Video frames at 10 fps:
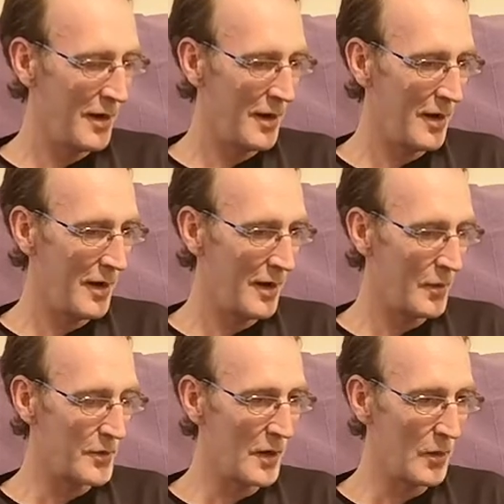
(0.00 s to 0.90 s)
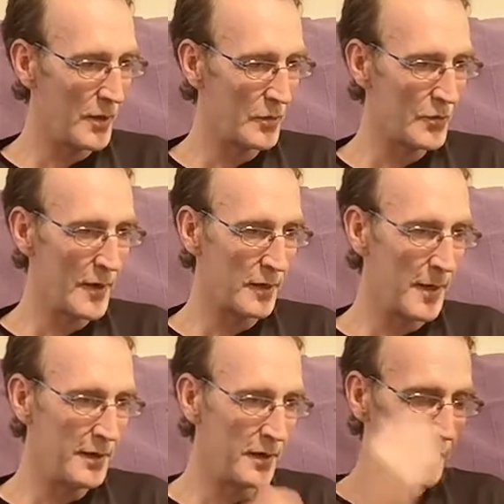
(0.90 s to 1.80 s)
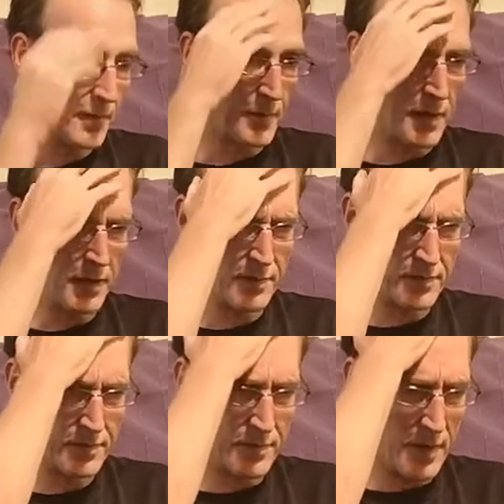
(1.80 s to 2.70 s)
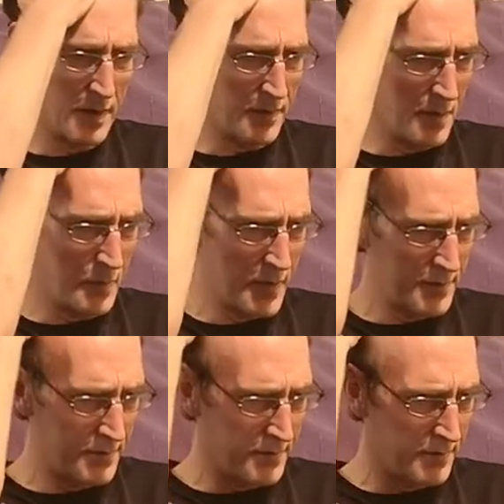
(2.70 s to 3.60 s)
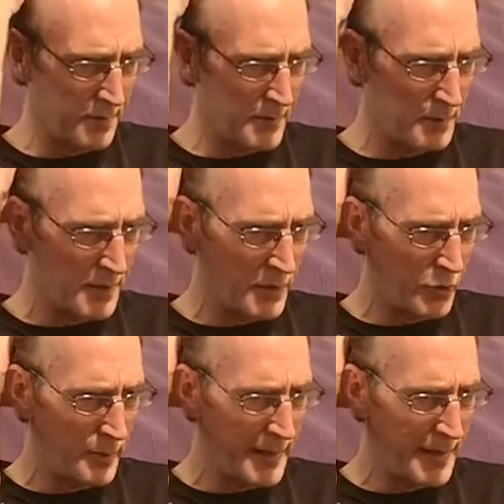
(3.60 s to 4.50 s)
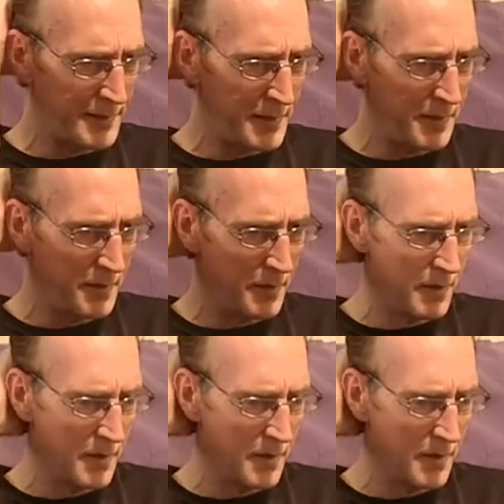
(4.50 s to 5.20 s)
There was another one that was recommended, I think, by Thermarest, maybe in the UP80.